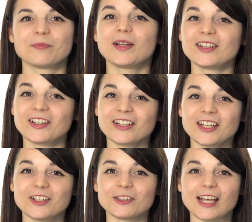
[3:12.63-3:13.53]
But learning
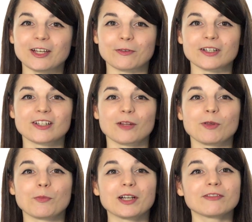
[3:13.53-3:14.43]
a new language can
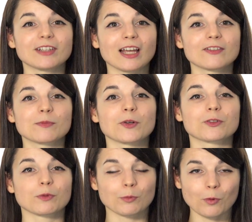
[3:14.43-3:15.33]
be one of life's
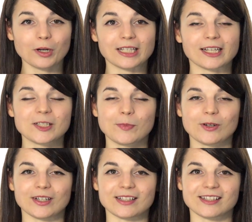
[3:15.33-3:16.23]
most rewarding
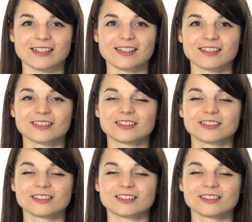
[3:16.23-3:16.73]
experiences.